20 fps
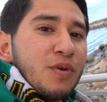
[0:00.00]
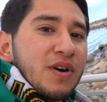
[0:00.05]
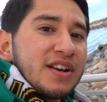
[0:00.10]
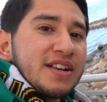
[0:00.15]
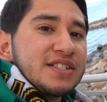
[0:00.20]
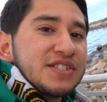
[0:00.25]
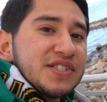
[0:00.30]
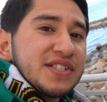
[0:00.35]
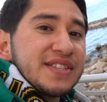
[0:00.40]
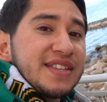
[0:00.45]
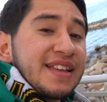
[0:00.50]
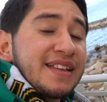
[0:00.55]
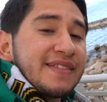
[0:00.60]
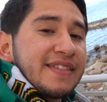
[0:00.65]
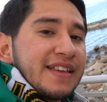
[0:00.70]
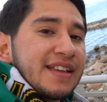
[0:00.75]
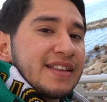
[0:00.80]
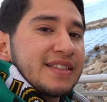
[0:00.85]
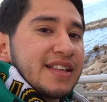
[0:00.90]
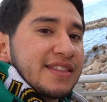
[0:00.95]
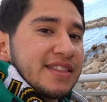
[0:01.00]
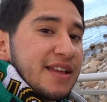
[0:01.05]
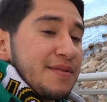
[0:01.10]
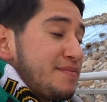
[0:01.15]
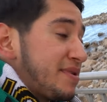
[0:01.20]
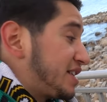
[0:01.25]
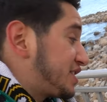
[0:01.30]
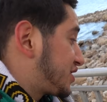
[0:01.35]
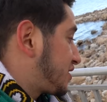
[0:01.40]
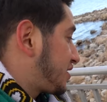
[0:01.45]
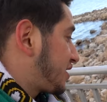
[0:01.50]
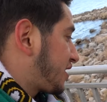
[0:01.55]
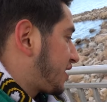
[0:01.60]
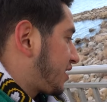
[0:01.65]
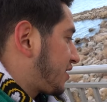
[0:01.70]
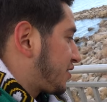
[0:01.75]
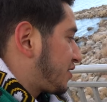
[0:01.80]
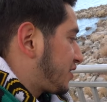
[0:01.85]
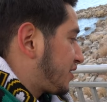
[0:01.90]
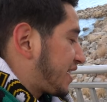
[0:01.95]
One interesting thing that they mentioned
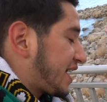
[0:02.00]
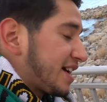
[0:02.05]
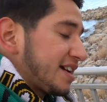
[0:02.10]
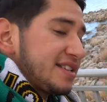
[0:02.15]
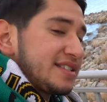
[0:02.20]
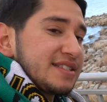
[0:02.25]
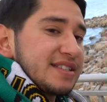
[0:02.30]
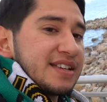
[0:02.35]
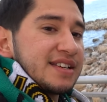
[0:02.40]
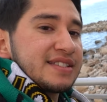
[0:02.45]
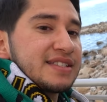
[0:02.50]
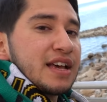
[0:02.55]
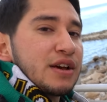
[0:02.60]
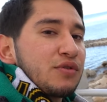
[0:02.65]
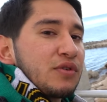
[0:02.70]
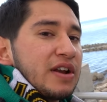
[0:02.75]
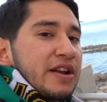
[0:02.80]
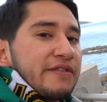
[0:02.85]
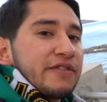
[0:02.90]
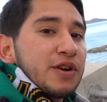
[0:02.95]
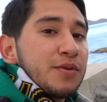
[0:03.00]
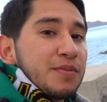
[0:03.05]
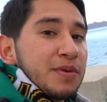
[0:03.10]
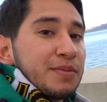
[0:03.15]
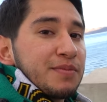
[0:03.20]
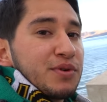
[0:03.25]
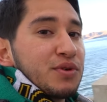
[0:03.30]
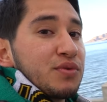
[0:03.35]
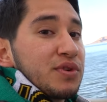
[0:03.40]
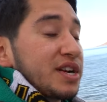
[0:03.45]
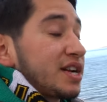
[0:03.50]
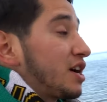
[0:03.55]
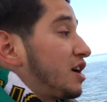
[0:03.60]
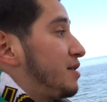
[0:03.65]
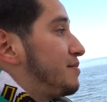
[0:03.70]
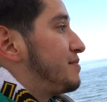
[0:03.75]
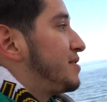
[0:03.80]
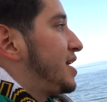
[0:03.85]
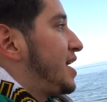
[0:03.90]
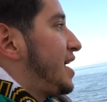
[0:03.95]
here, you guys, is that whenever people would
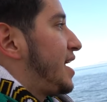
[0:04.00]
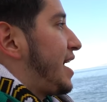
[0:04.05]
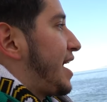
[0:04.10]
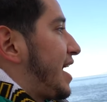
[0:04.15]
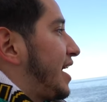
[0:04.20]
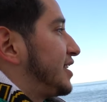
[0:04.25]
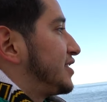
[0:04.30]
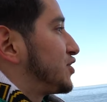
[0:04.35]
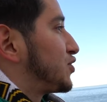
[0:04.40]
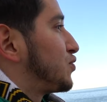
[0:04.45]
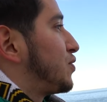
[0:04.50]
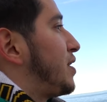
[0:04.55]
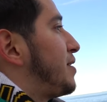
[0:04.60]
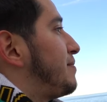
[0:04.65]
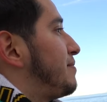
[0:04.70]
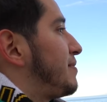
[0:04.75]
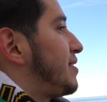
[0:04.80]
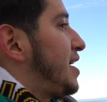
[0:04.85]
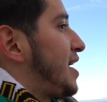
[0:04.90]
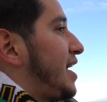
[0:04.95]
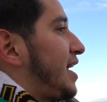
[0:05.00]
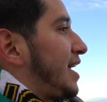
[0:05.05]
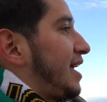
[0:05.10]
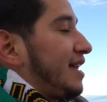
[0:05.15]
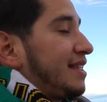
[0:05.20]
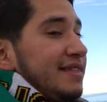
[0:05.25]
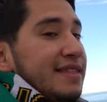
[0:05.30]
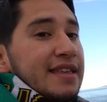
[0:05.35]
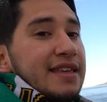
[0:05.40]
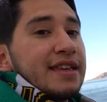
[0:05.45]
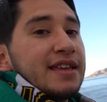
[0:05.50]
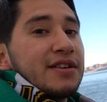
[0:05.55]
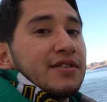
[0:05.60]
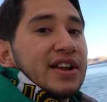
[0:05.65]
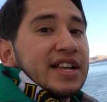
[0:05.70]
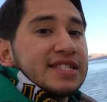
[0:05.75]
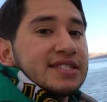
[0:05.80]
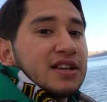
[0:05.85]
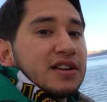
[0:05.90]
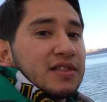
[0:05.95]
come and swim in the
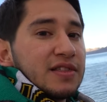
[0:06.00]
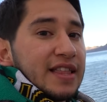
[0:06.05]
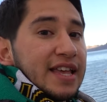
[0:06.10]
Great Salt